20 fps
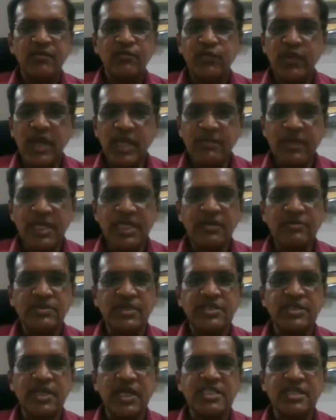Weighment of the
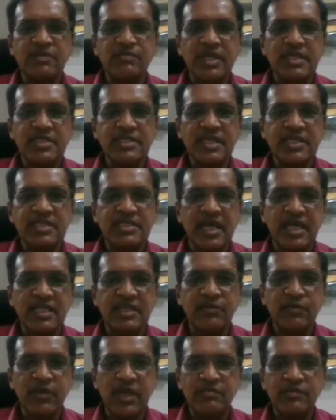transit mixers on
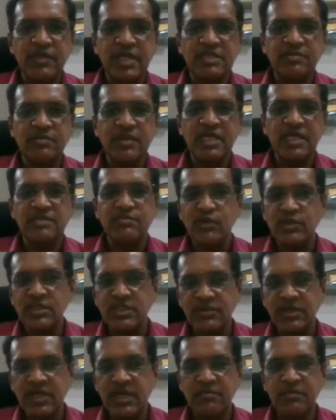the weigh bridge, because most
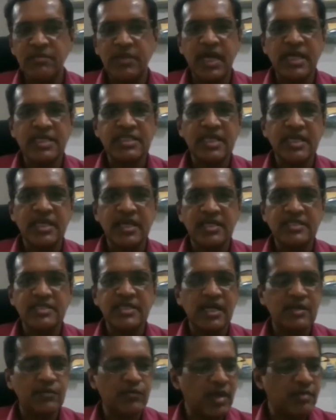of the plants has
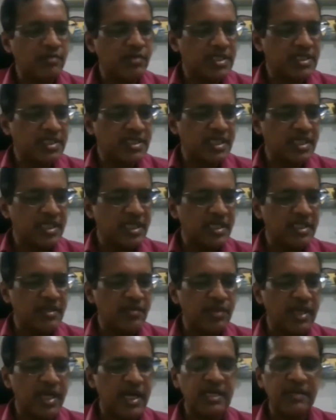got weigh bridges in the
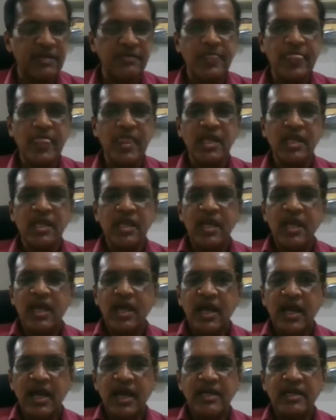plant.
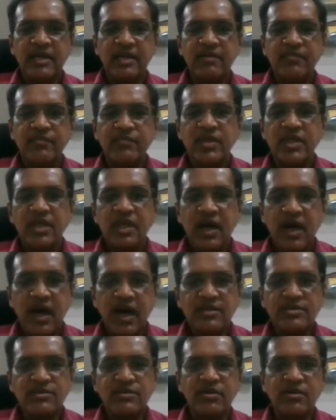And
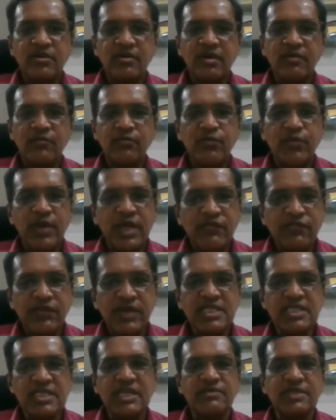also
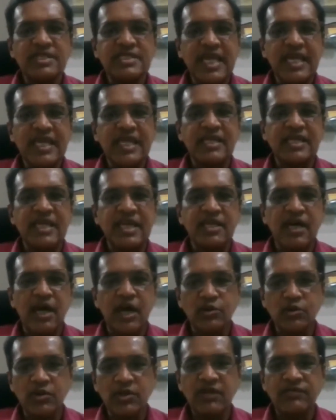verification of the cycle data,
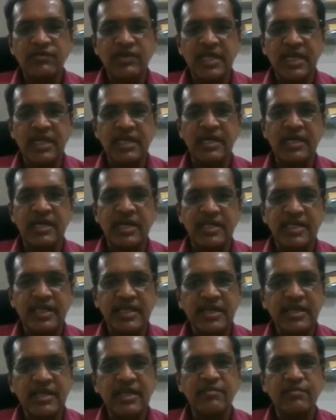autographic record on a
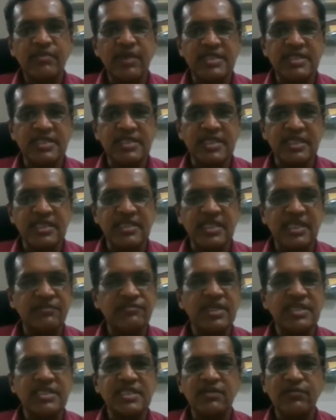regular basis. If
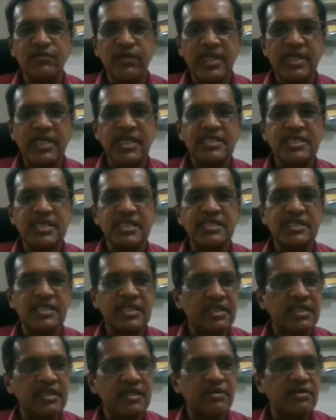there's any variations
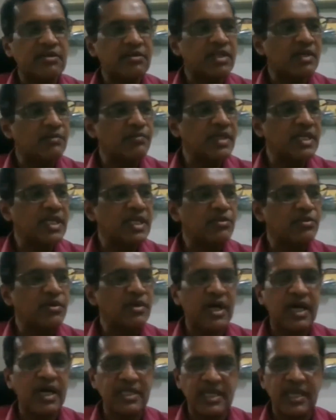that we need
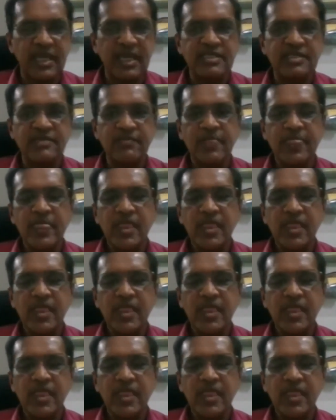to analyze.